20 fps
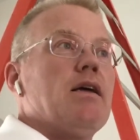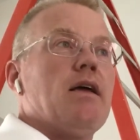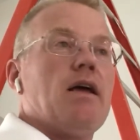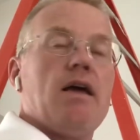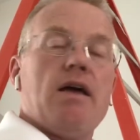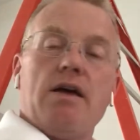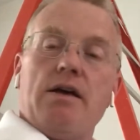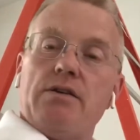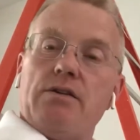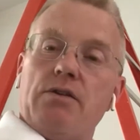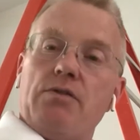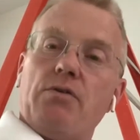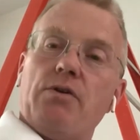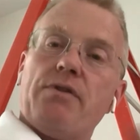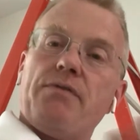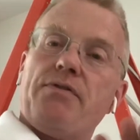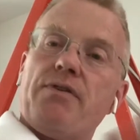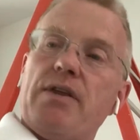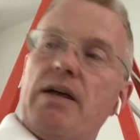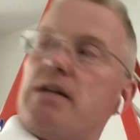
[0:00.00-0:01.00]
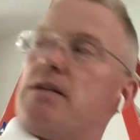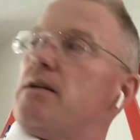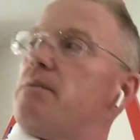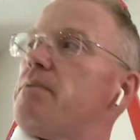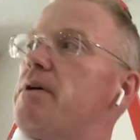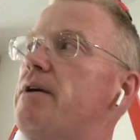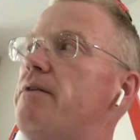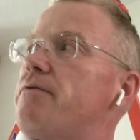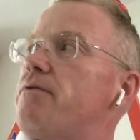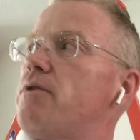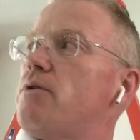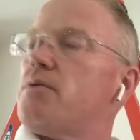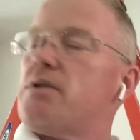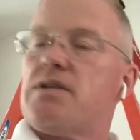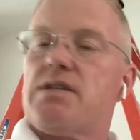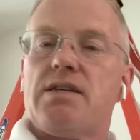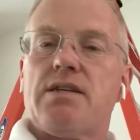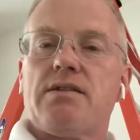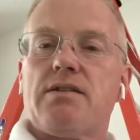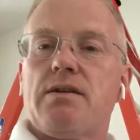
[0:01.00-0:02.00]
in order for that to be a fluid
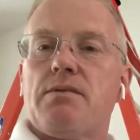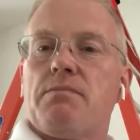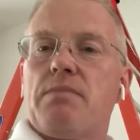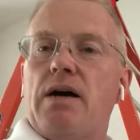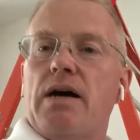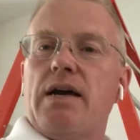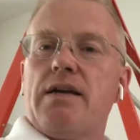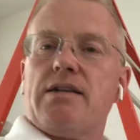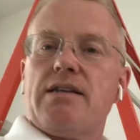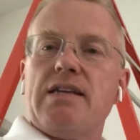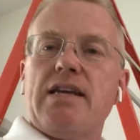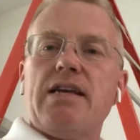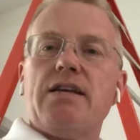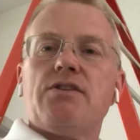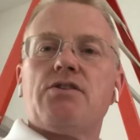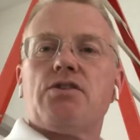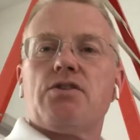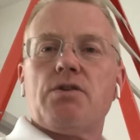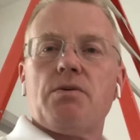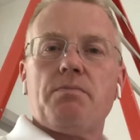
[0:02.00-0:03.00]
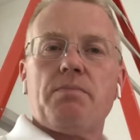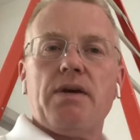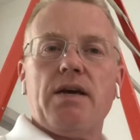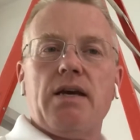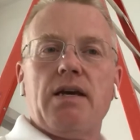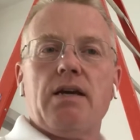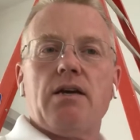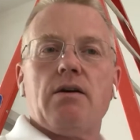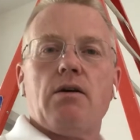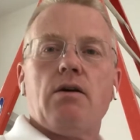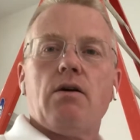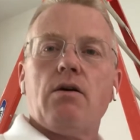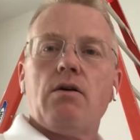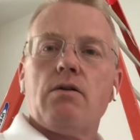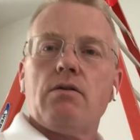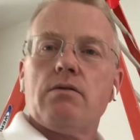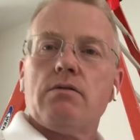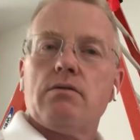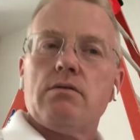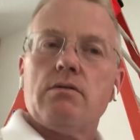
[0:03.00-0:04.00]
system, it needs to be
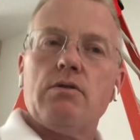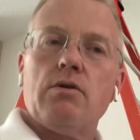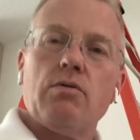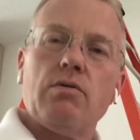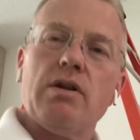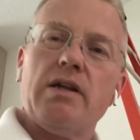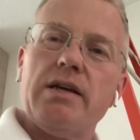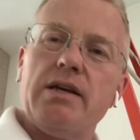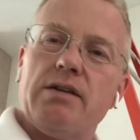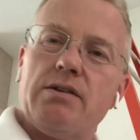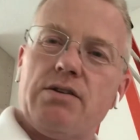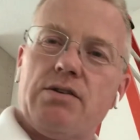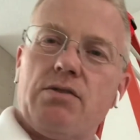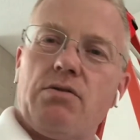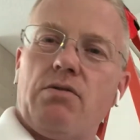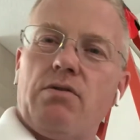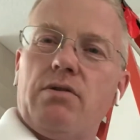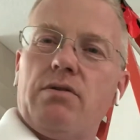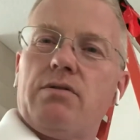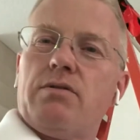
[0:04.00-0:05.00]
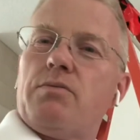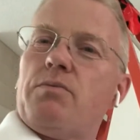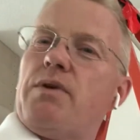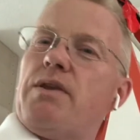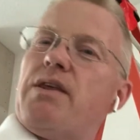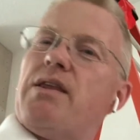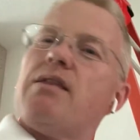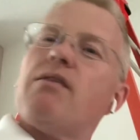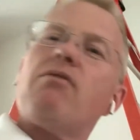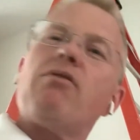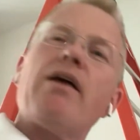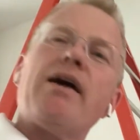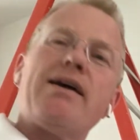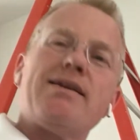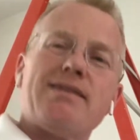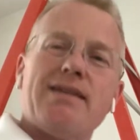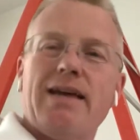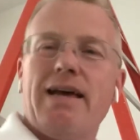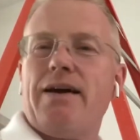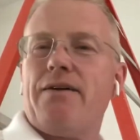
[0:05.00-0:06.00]
newly installed within the last
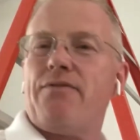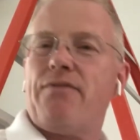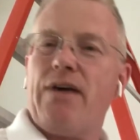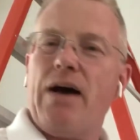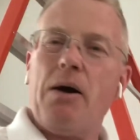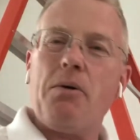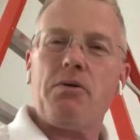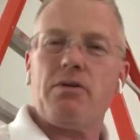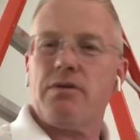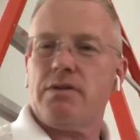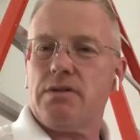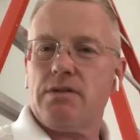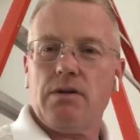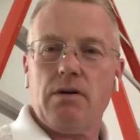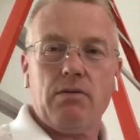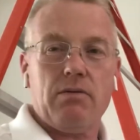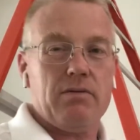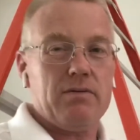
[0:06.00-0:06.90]
half hour or so.